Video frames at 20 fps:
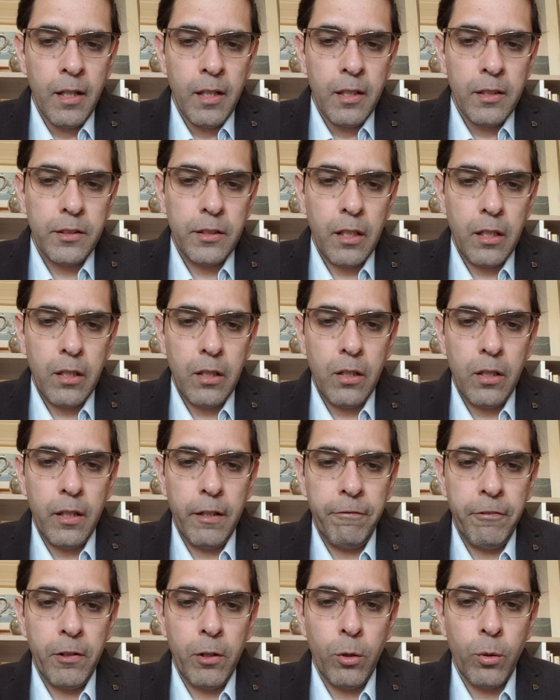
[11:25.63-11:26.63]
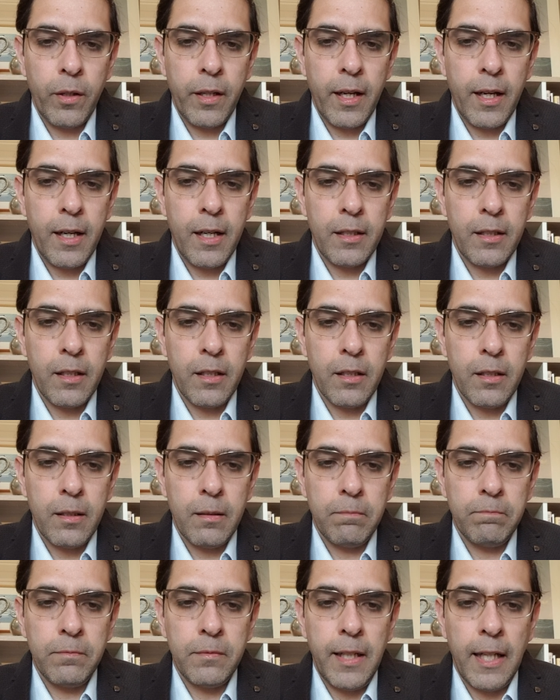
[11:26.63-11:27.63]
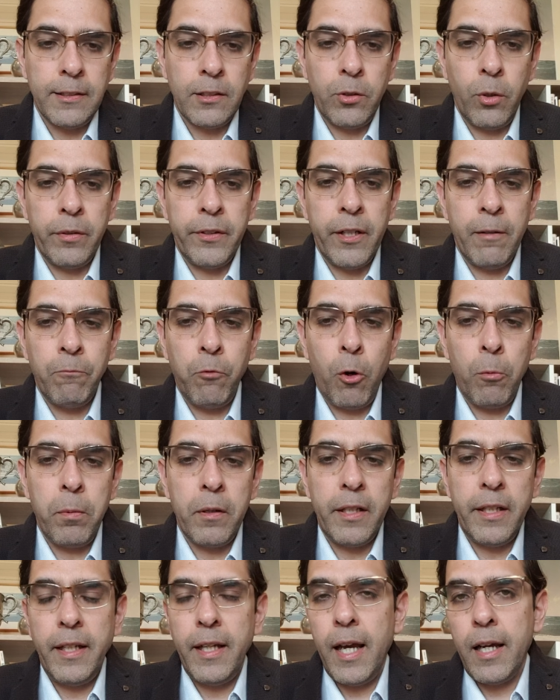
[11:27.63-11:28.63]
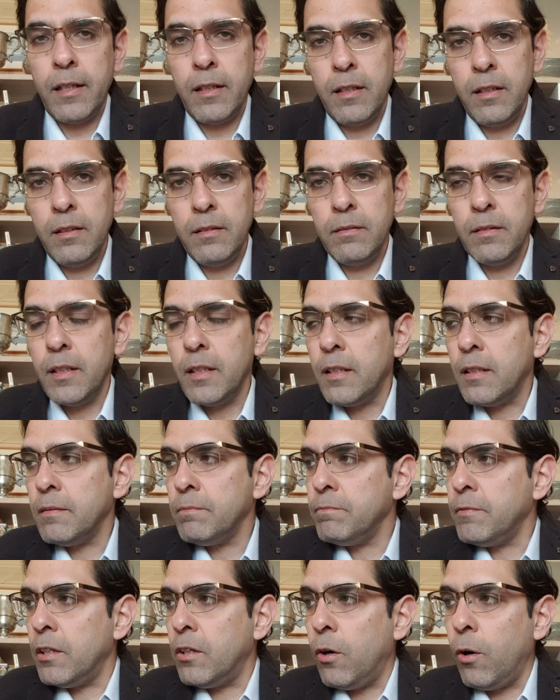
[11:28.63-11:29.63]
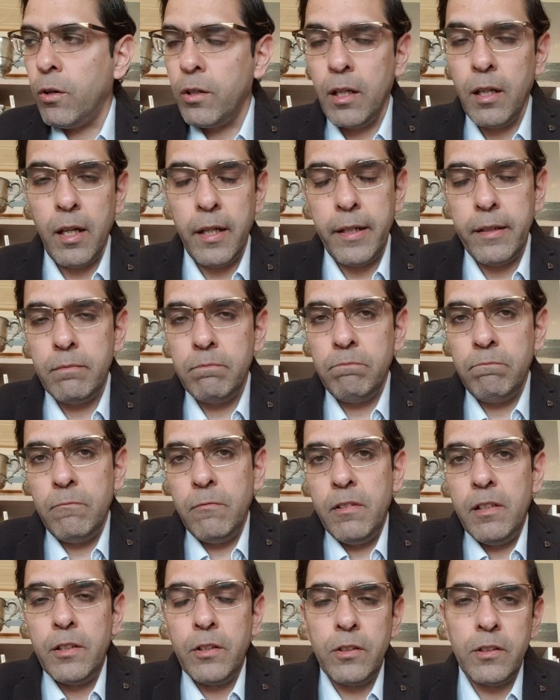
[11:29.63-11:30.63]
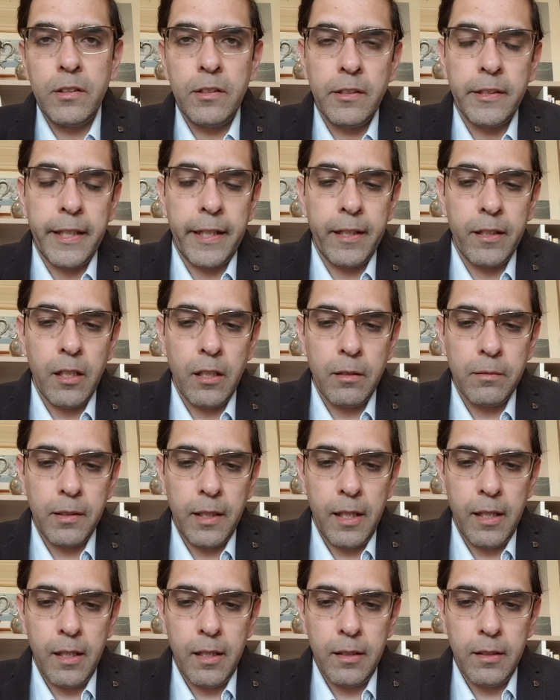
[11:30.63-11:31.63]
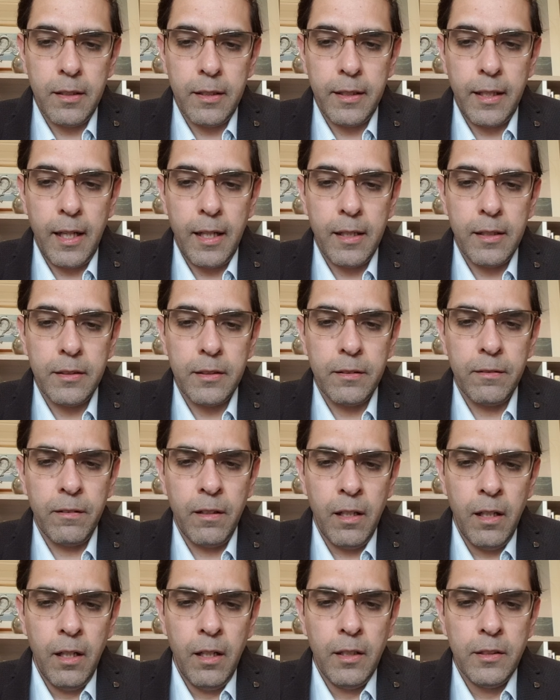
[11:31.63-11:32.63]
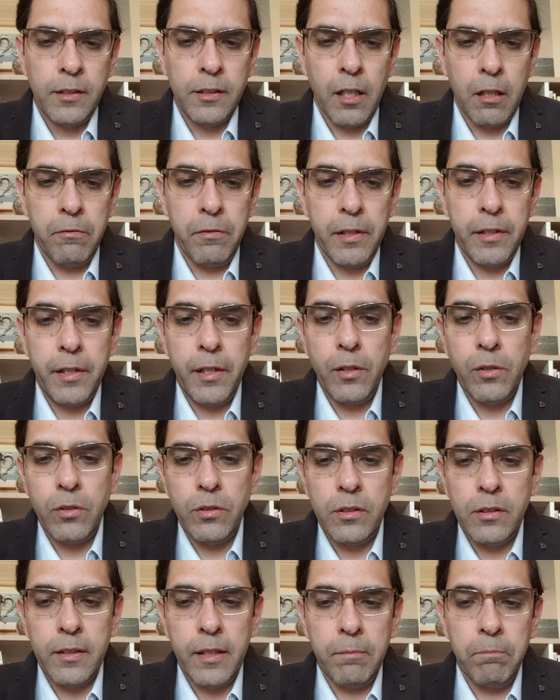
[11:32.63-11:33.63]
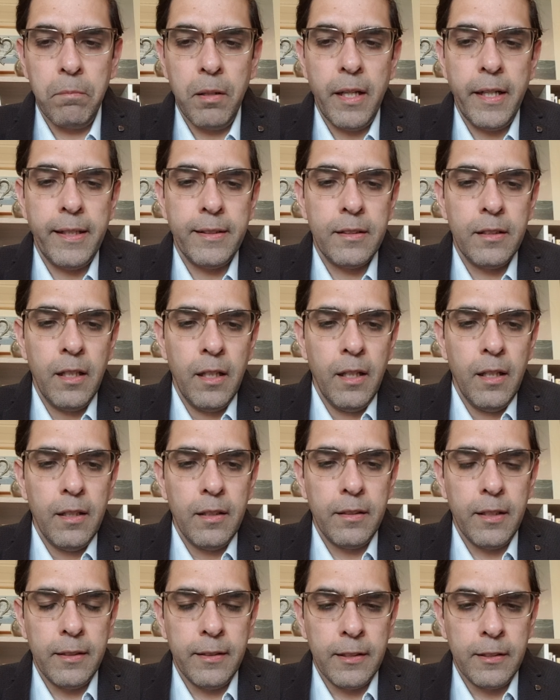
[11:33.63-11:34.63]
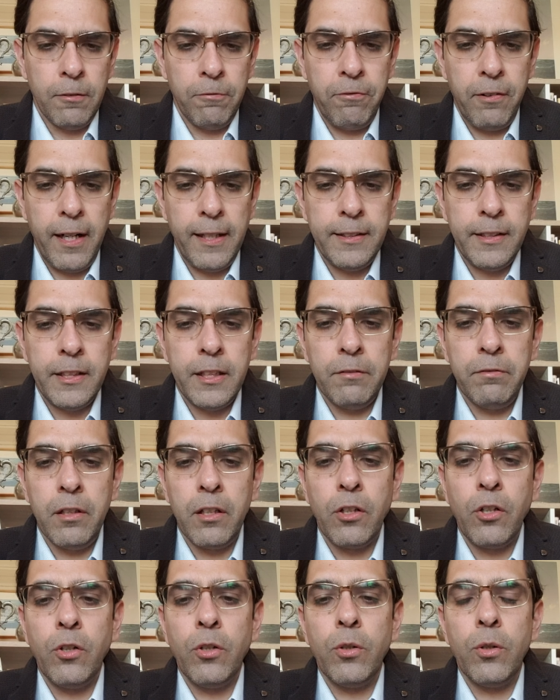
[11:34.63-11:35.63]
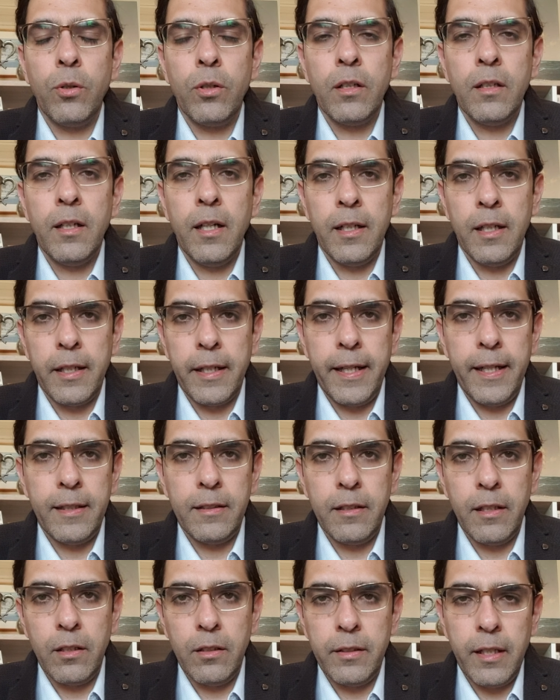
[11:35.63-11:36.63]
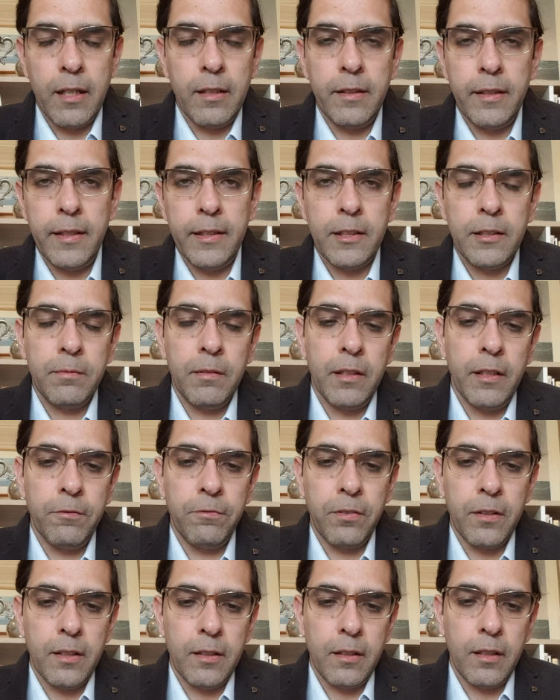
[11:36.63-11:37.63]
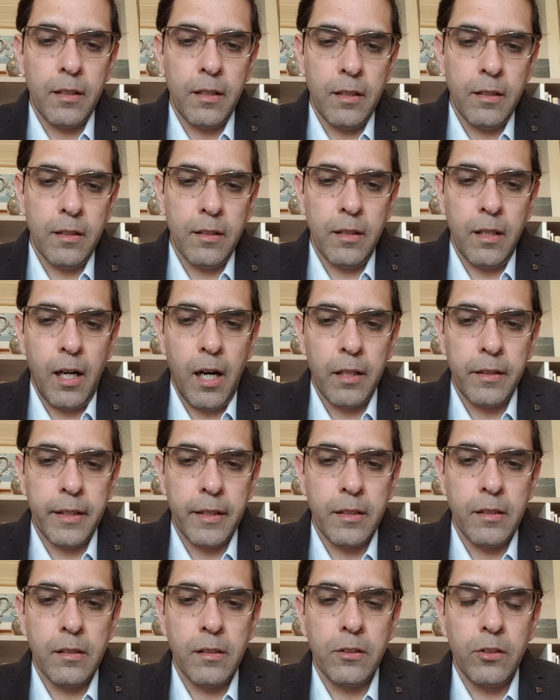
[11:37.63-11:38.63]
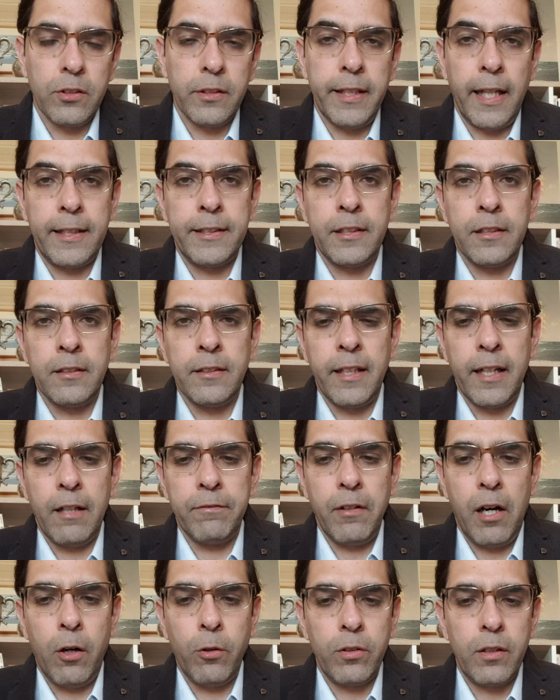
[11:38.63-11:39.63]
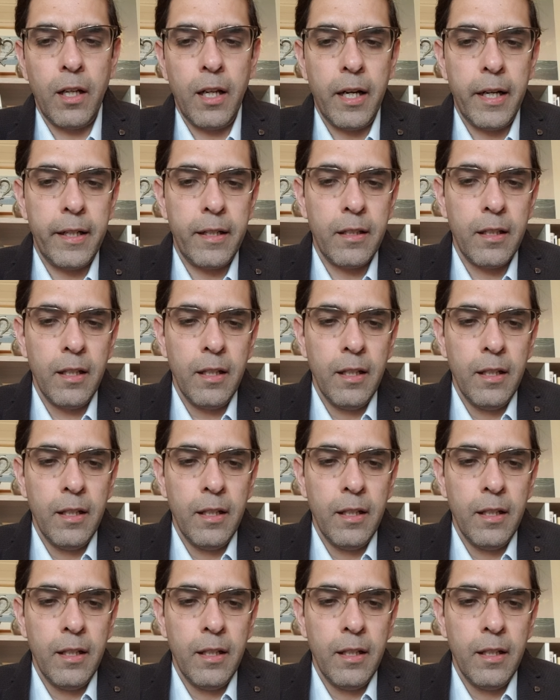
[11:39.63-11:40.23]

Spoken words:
So if you look at Estonian Property Act, yeah, online, where you could check it out, and it has servitudes in place. Then there's a French Civil Code, and again, there are these different articles or sections that I've outlined.